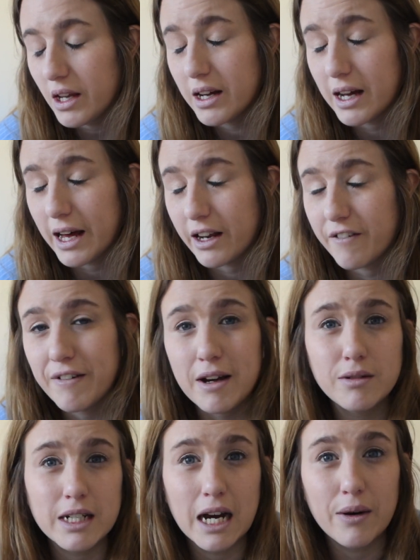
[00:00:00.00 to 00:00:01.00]
And I
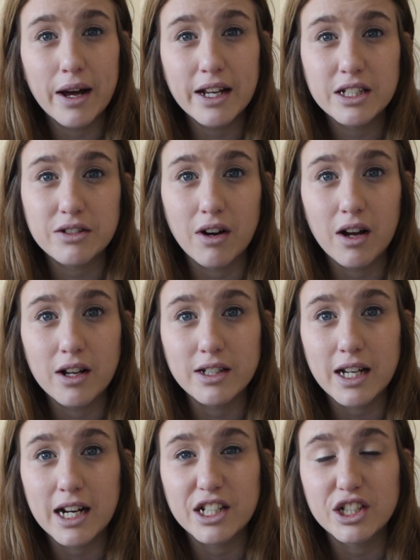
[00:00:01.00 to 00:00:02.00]
found out Ezra is
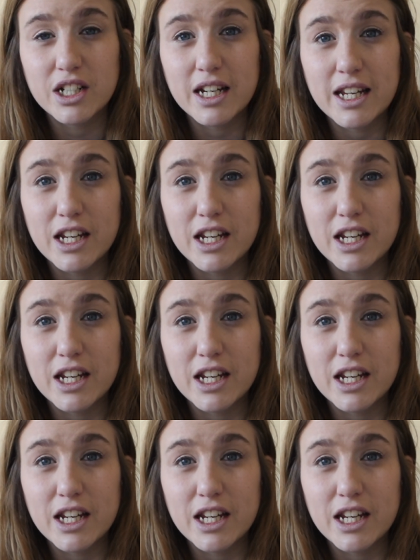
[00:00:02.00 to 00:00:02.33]
actually